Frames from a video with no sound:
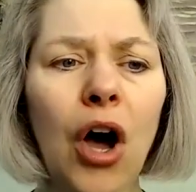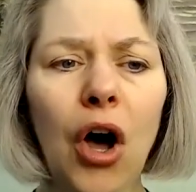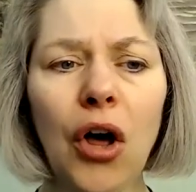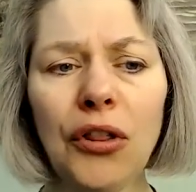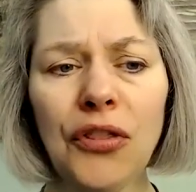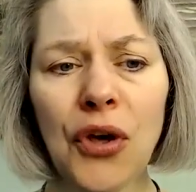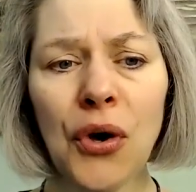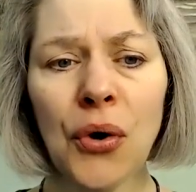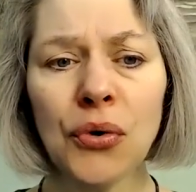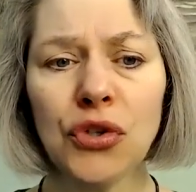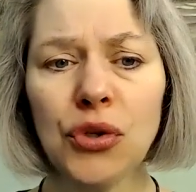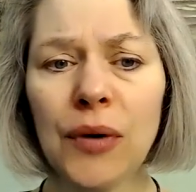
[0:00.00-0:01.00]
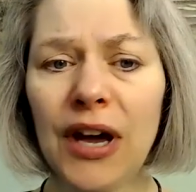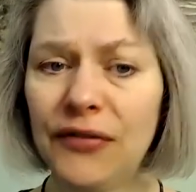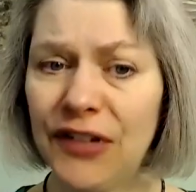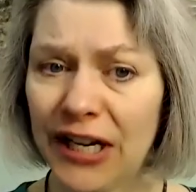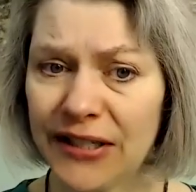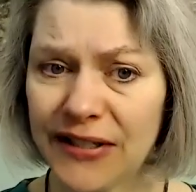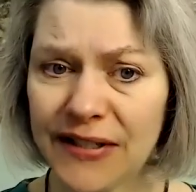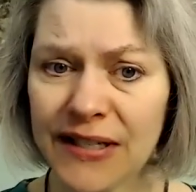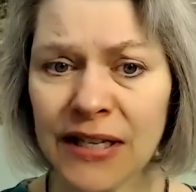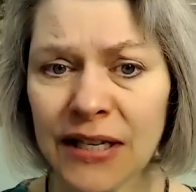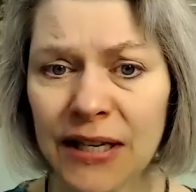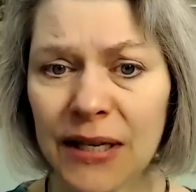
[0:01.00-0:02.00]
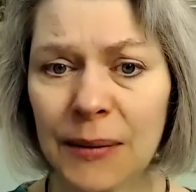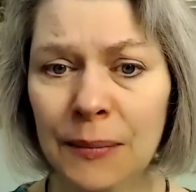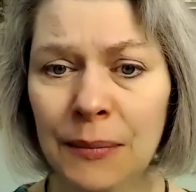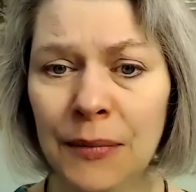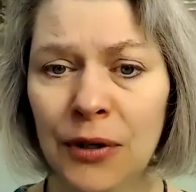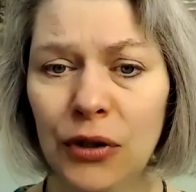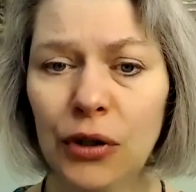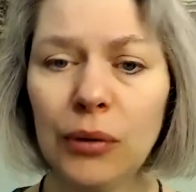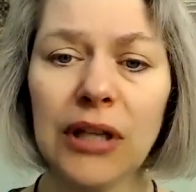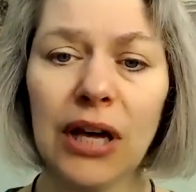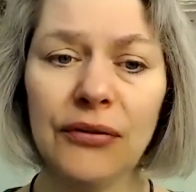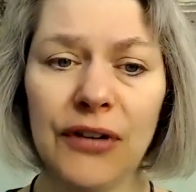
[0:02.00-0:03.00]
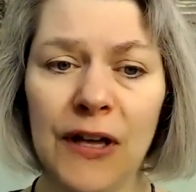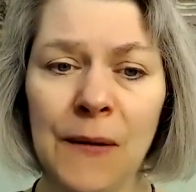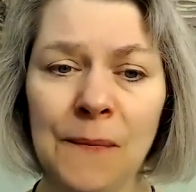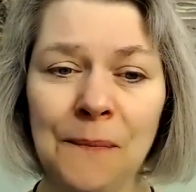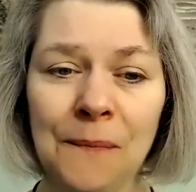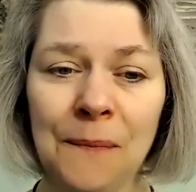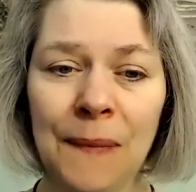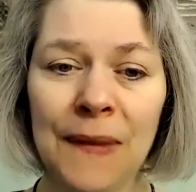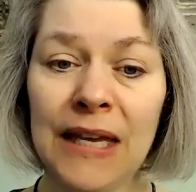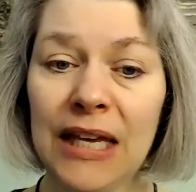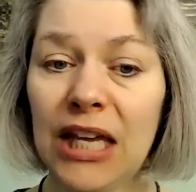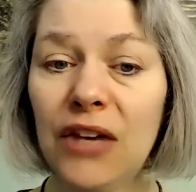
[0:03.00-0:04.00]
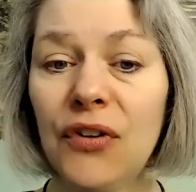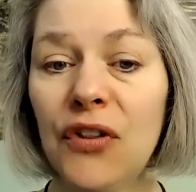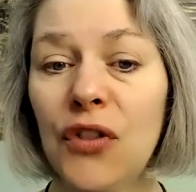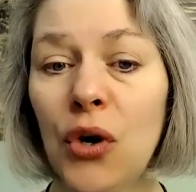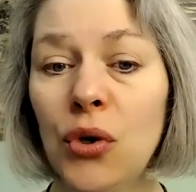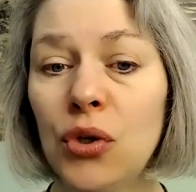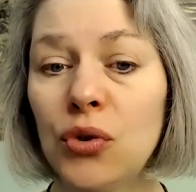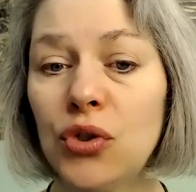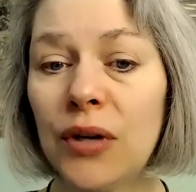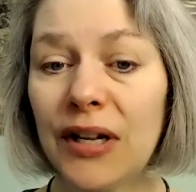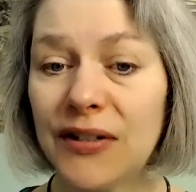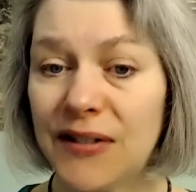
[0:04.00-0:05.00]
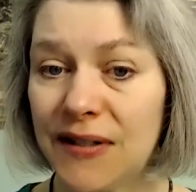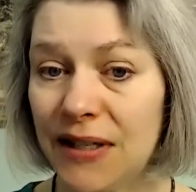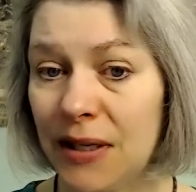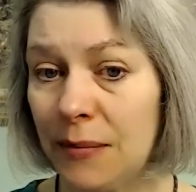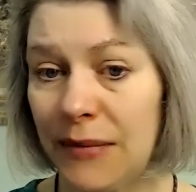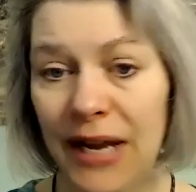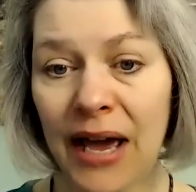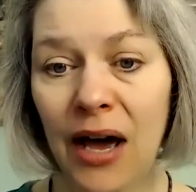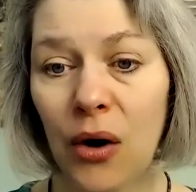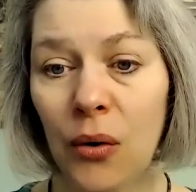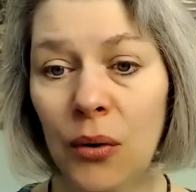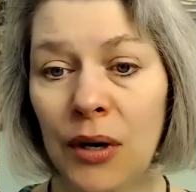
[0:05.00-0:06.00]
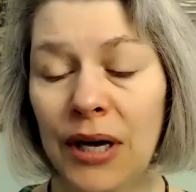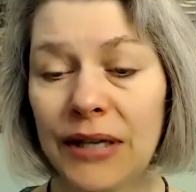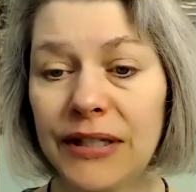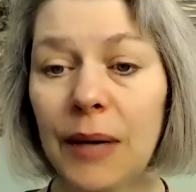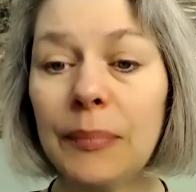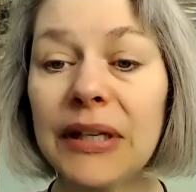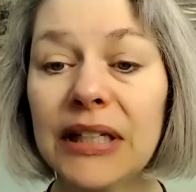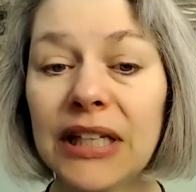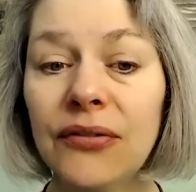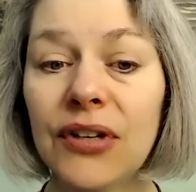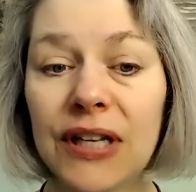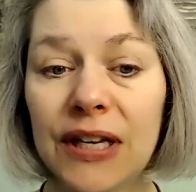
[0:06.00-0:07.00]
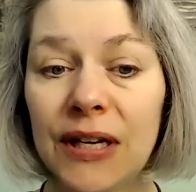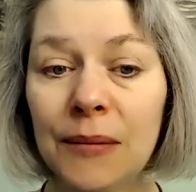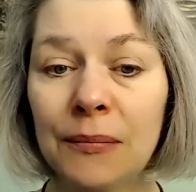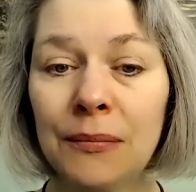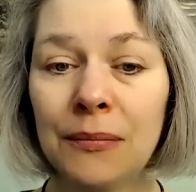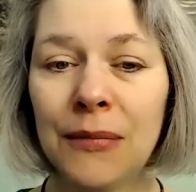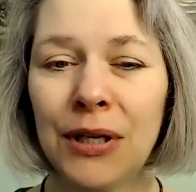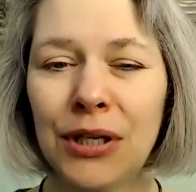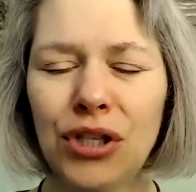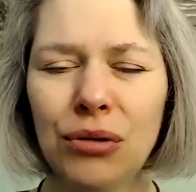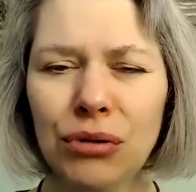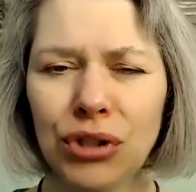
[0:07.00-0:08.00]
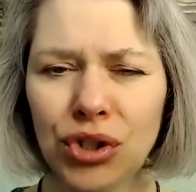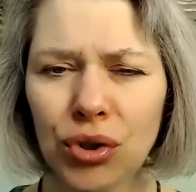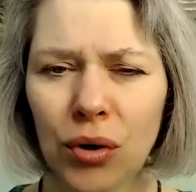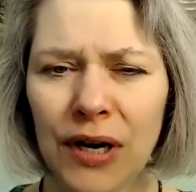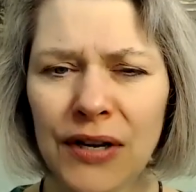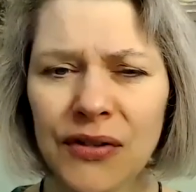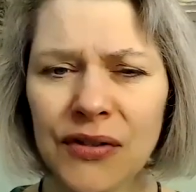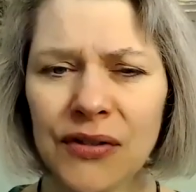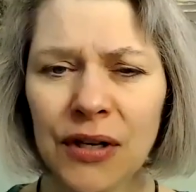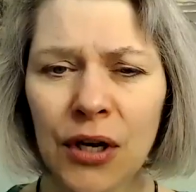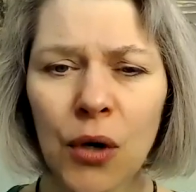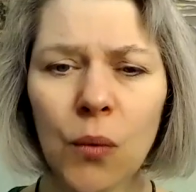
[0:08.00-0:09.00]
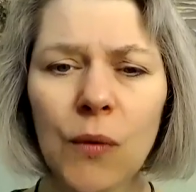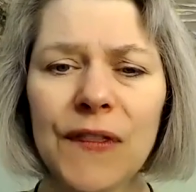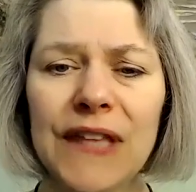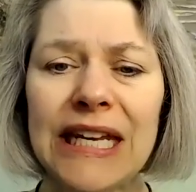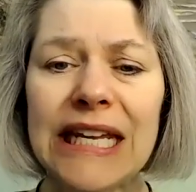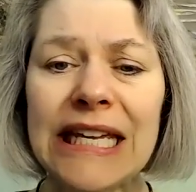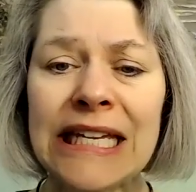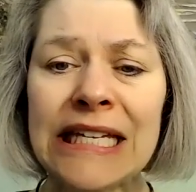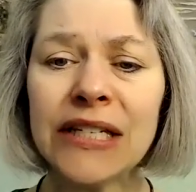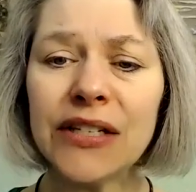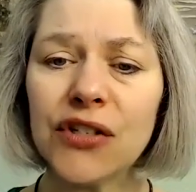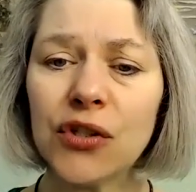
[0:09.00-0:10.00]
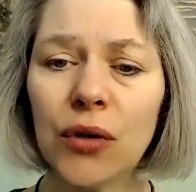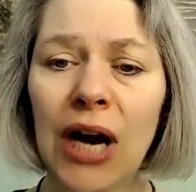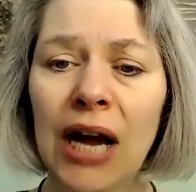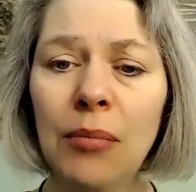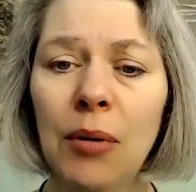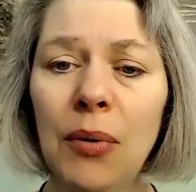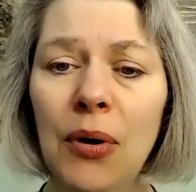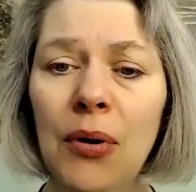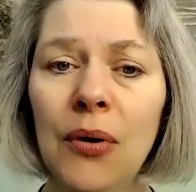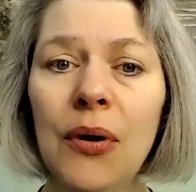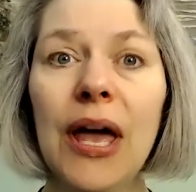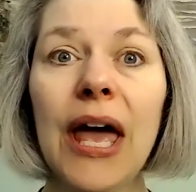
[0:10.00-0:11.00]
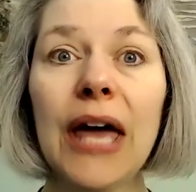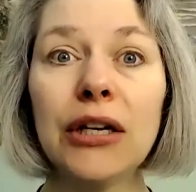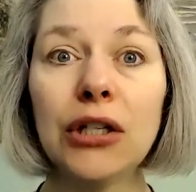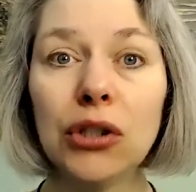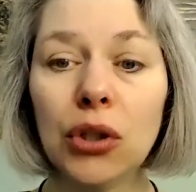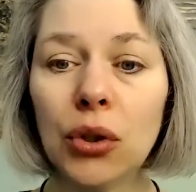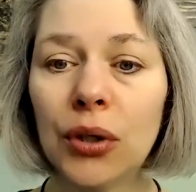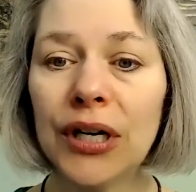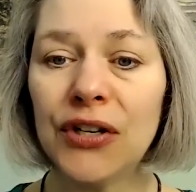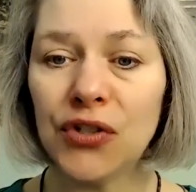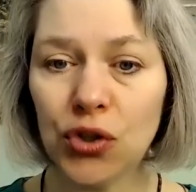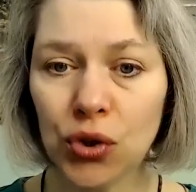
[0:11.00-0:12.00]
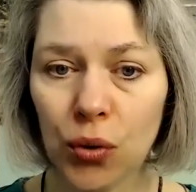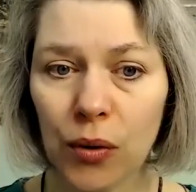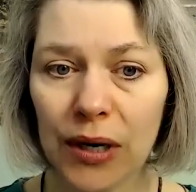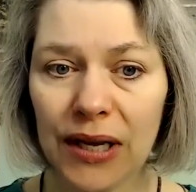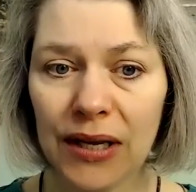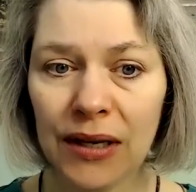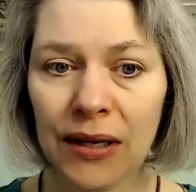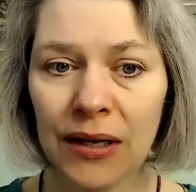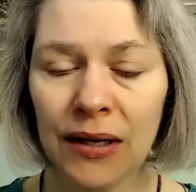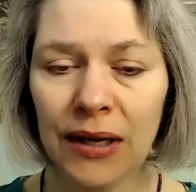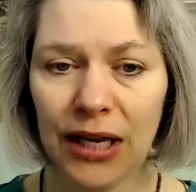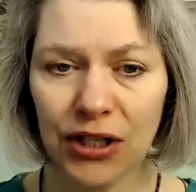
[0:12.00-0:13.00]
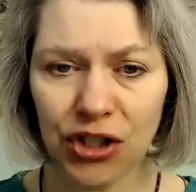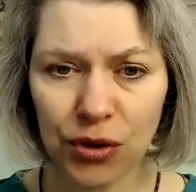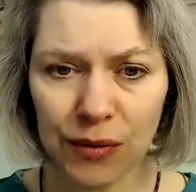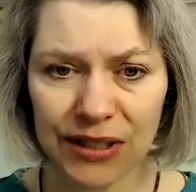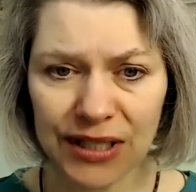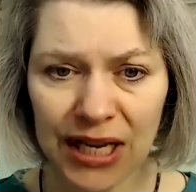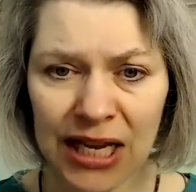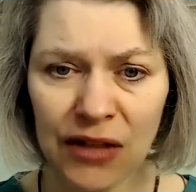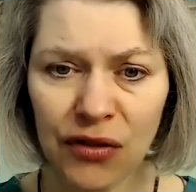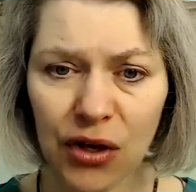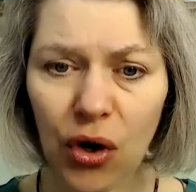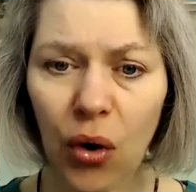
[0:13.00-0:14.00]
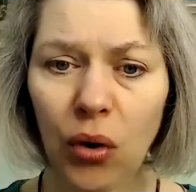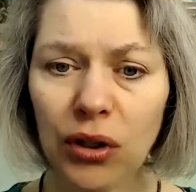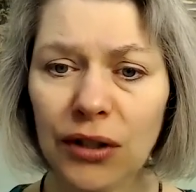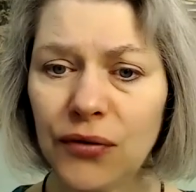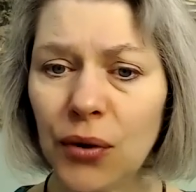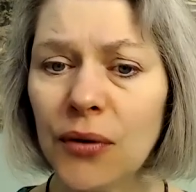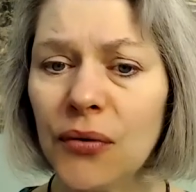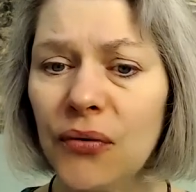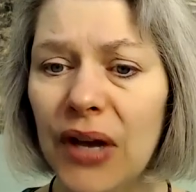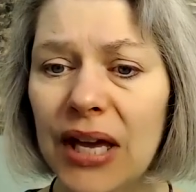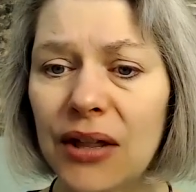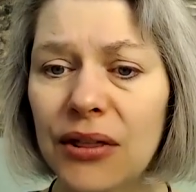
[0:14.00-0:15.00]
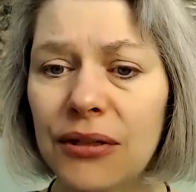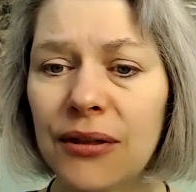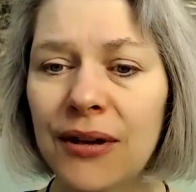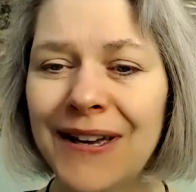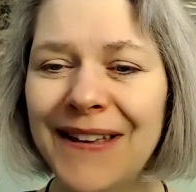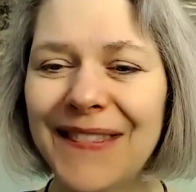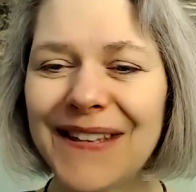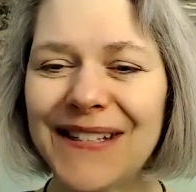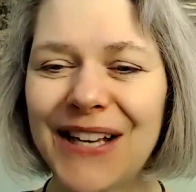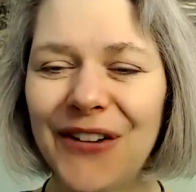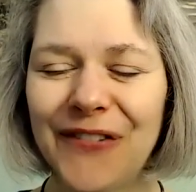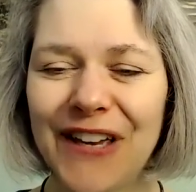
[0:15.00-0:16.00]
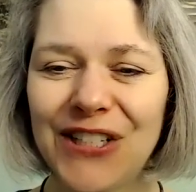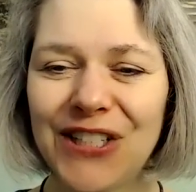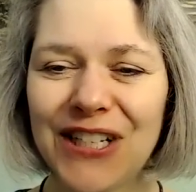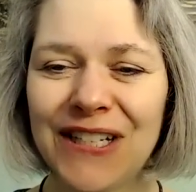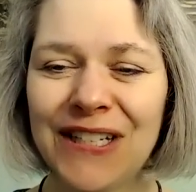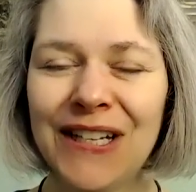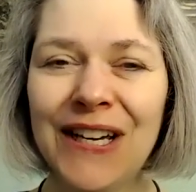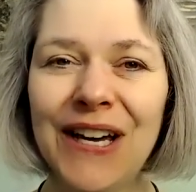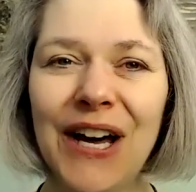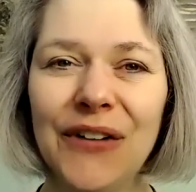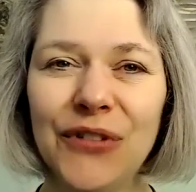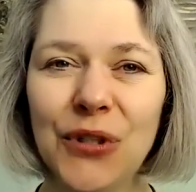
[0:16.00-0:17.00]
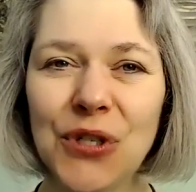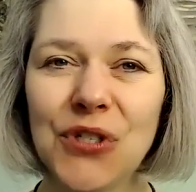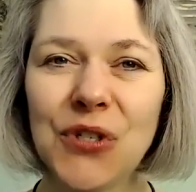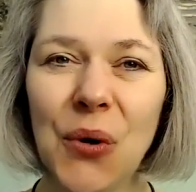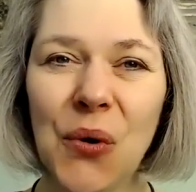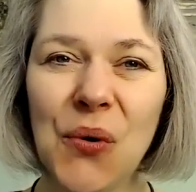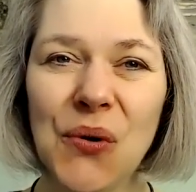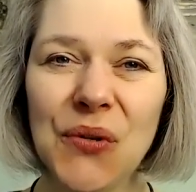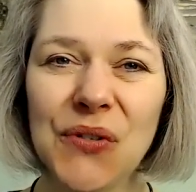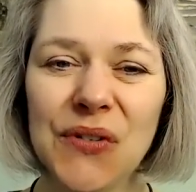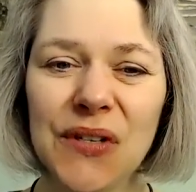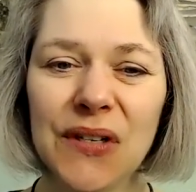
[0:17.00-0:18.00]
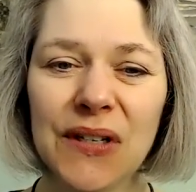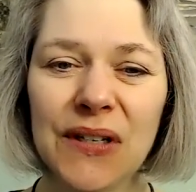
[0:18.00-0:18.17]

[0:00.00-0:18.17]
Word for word: Although you have not seen him, you love him. Even though you do not see him now, yet believe in him, you rejoice with an indescribable and glorious joy as you attain the goal of your faith, the salvation of your souls.